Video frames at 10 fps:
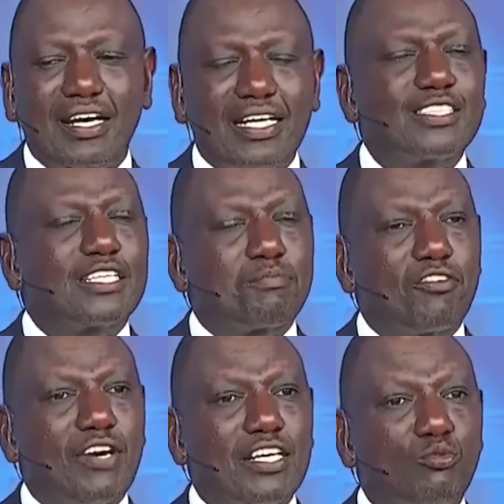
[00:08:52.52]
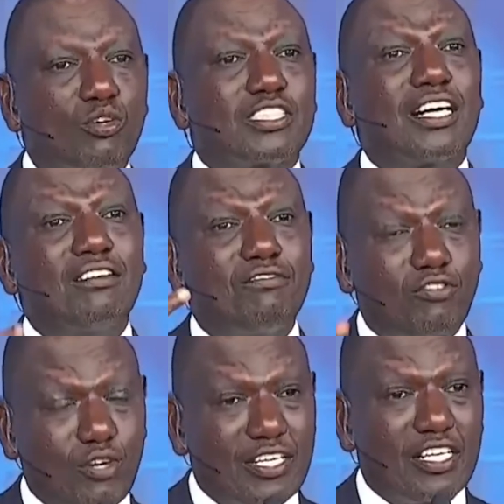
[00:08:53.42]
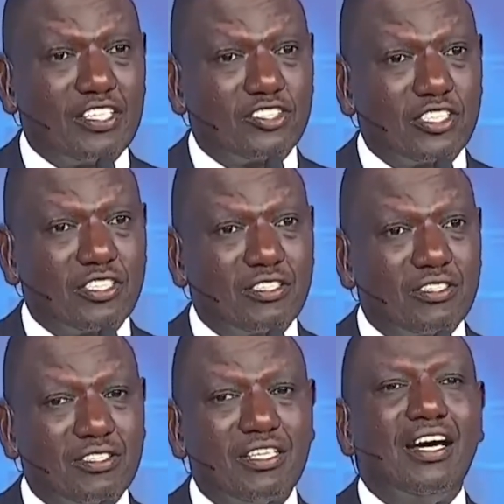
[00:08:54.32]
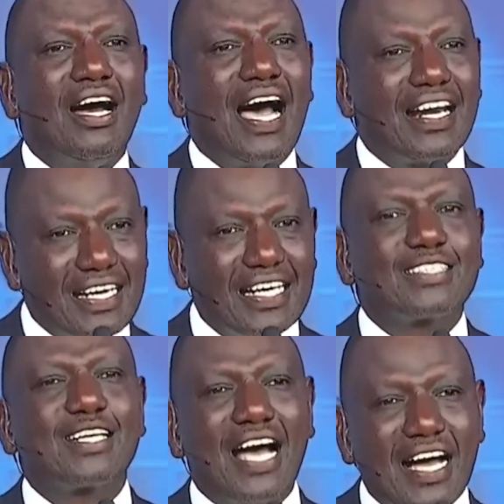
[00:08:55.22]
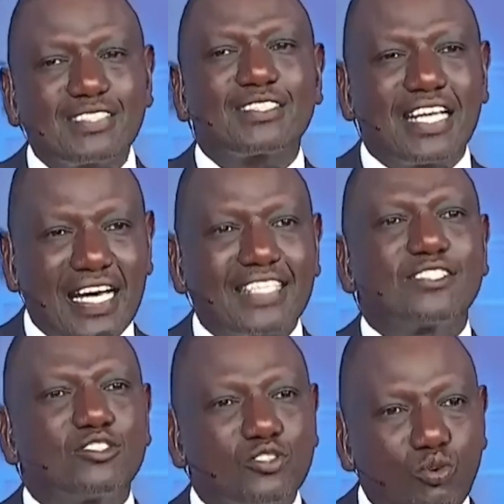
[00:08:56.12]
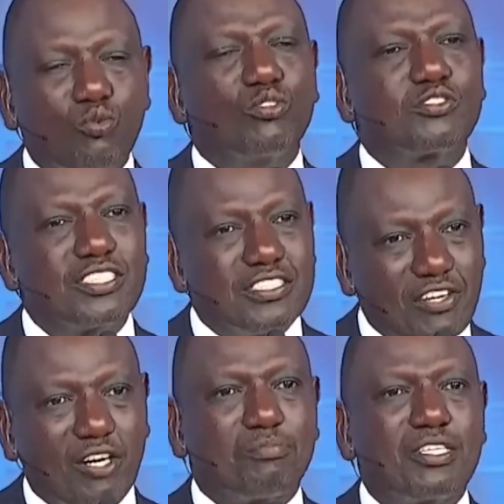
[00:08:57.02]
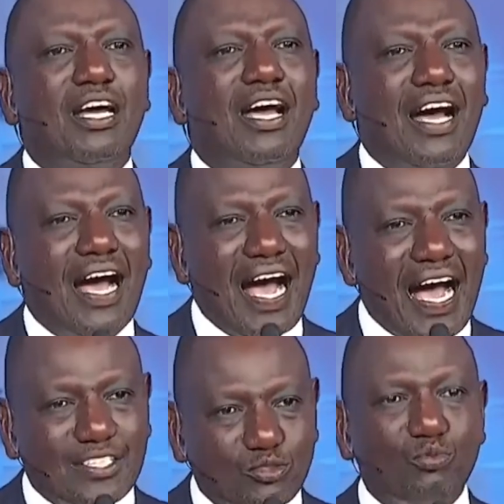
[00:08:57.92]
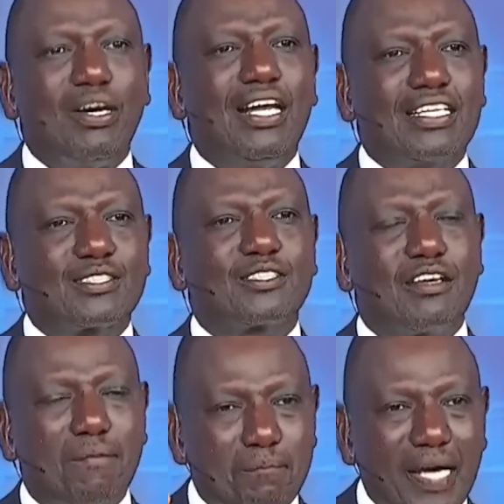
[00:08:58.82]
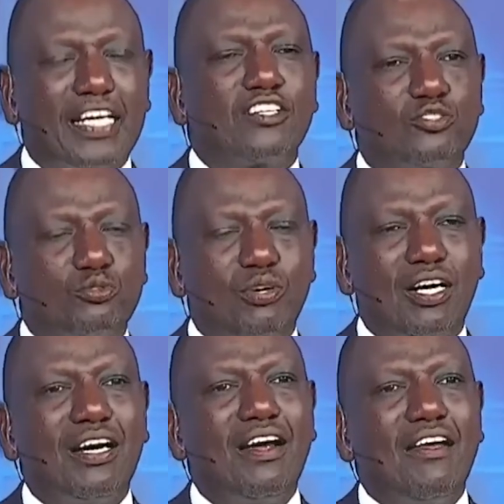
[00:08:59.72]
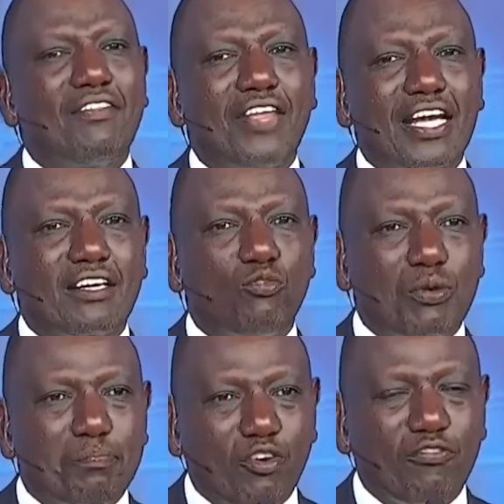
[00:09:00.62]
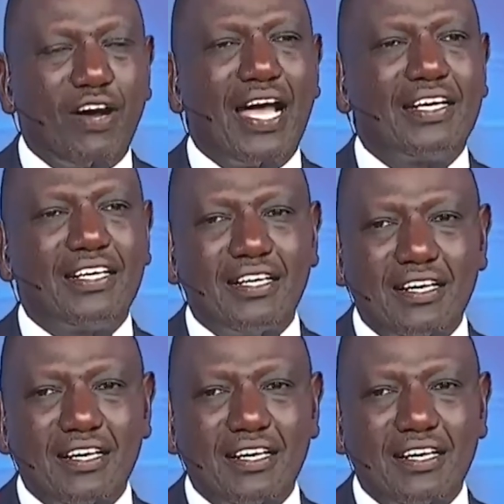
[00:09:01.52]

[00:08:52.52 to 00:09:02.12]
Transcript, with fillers: let us provide water for irrigation, and let us get schools developed, as well as making sure that we provide